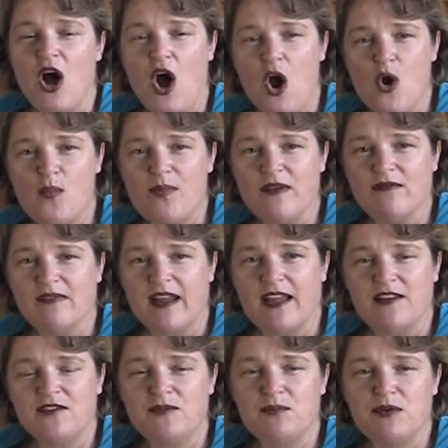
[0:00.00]
Hopi
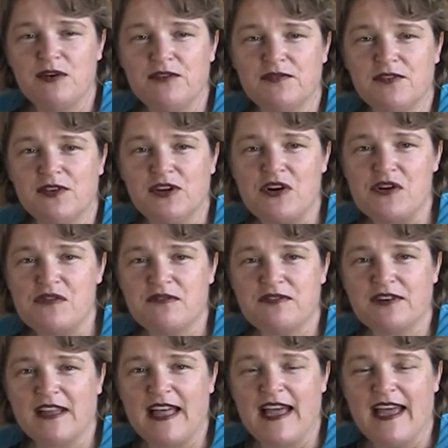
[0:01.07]
reins, beautiful
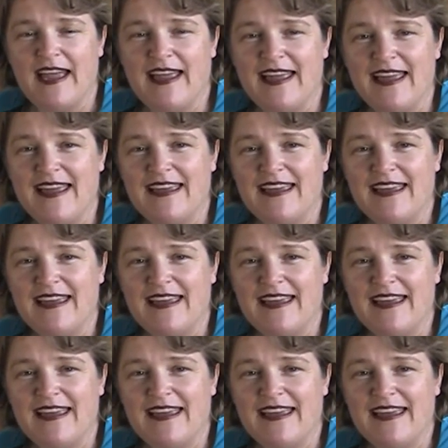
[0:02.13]
overlay.